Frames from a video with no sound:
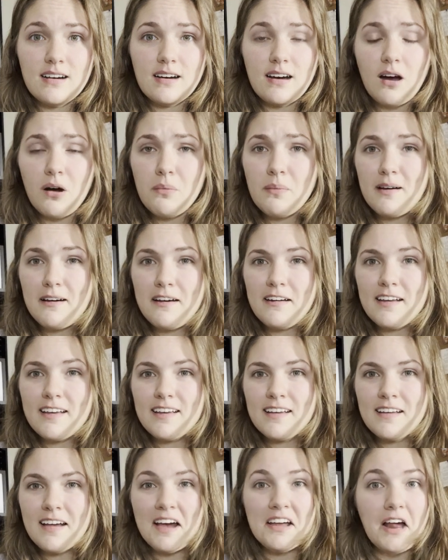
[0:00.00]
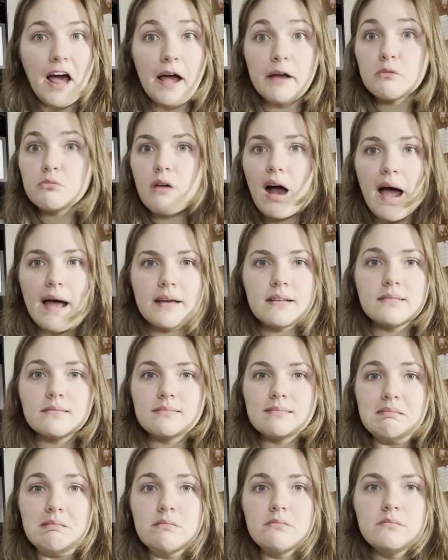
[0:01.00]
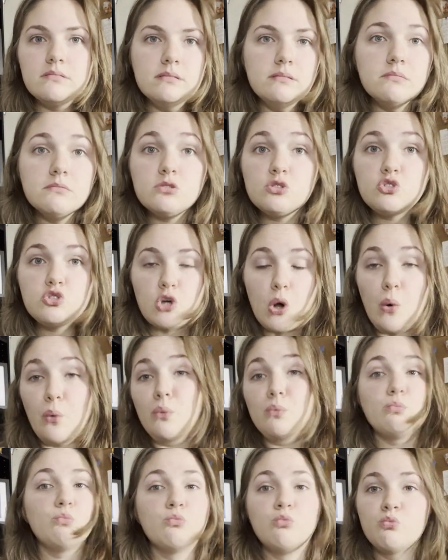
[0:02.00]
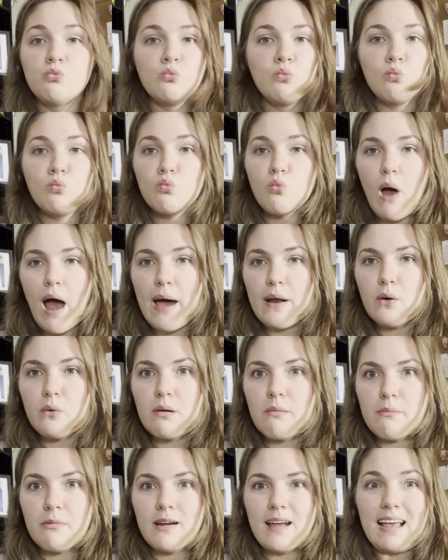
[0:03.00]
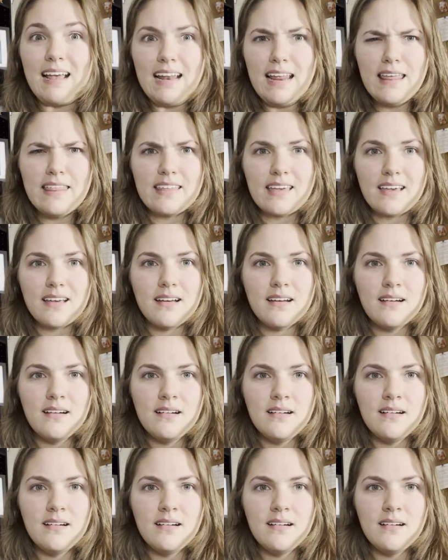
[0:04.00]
Oh my. I don't remember anything.